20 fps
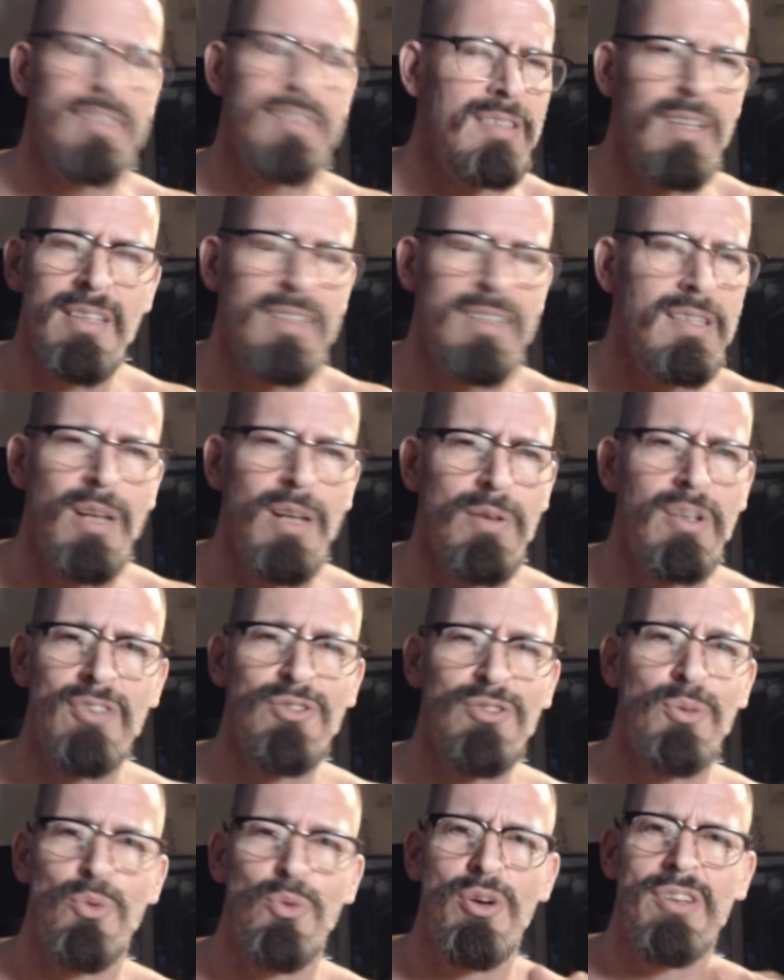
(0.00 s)
no, that's
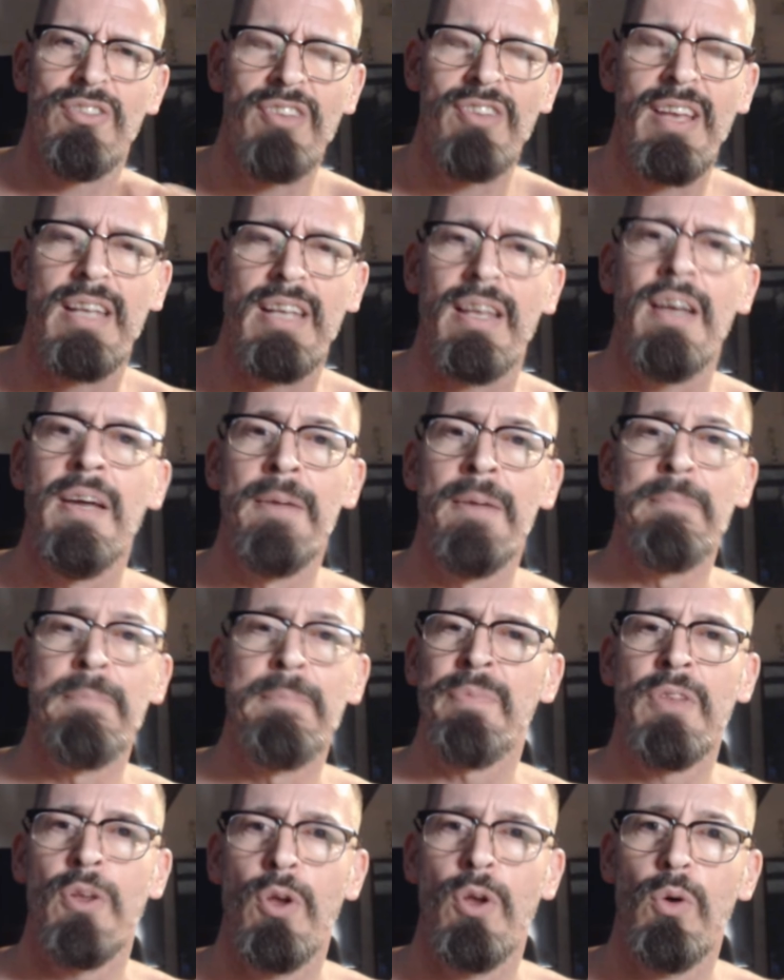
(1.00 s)
not what I said.
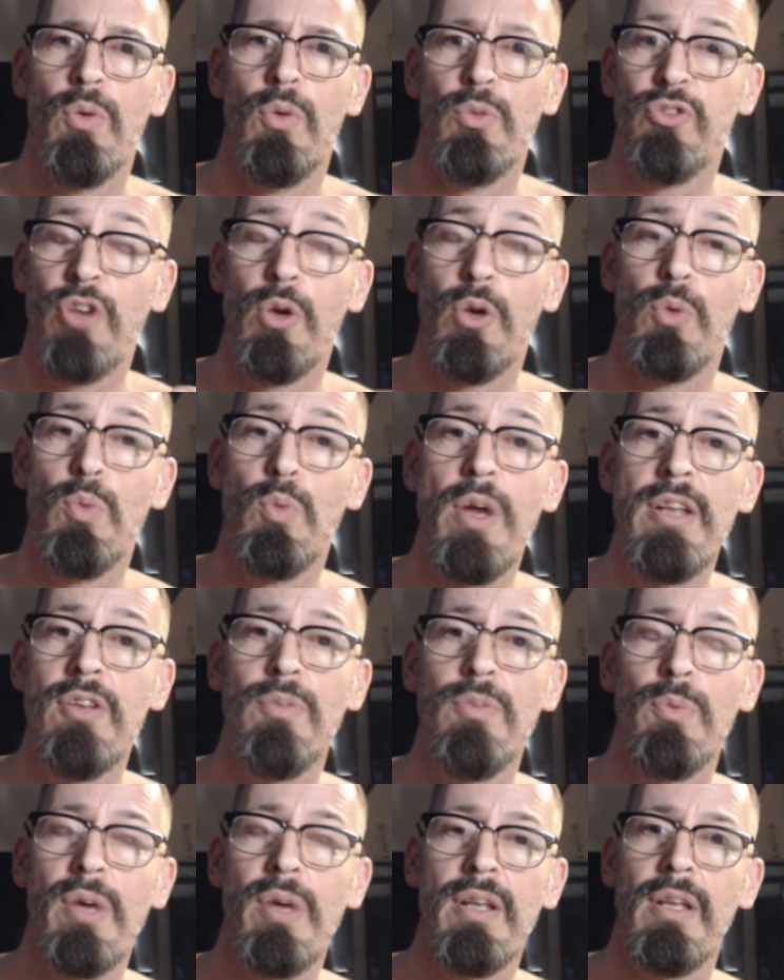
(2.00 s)
So
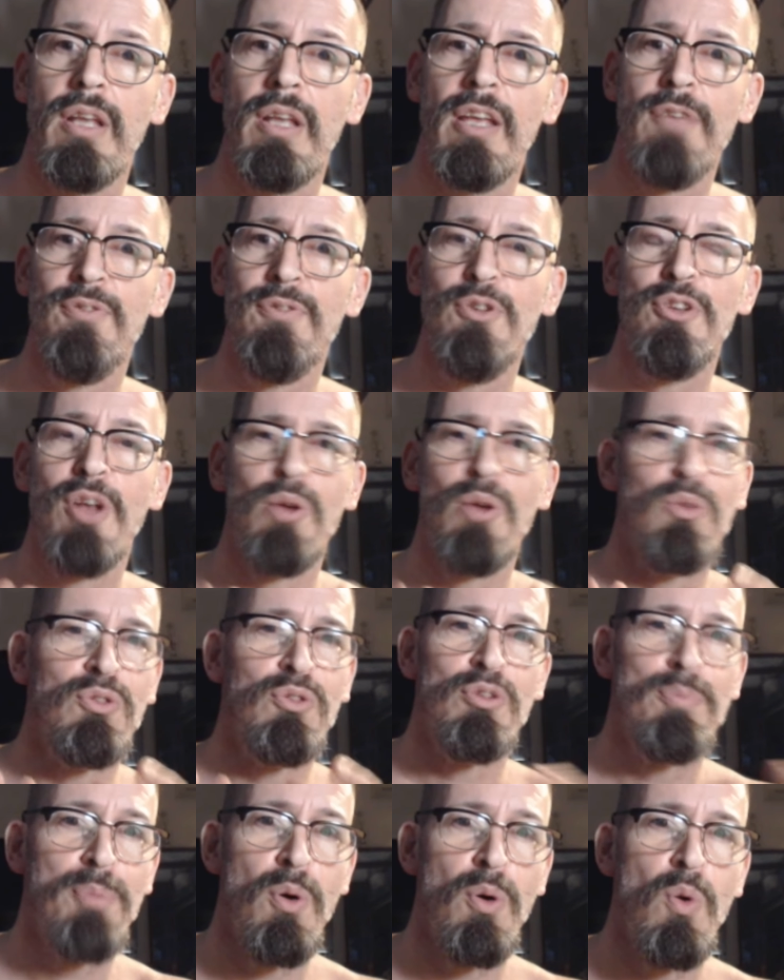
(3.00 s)
when when if you don't
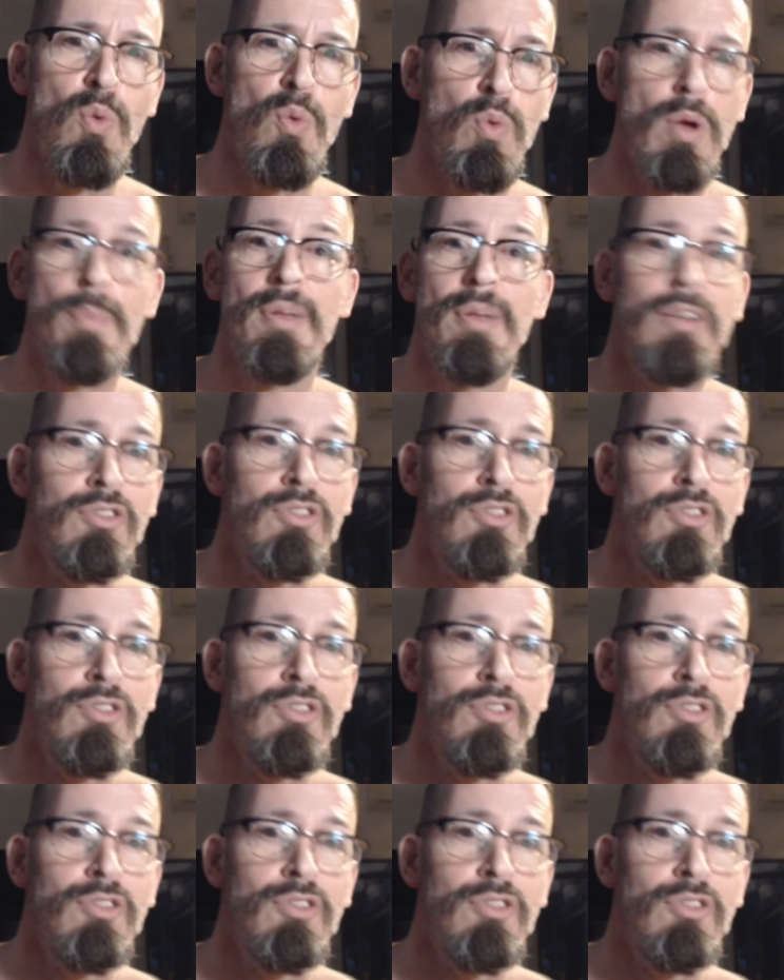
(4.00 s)
support women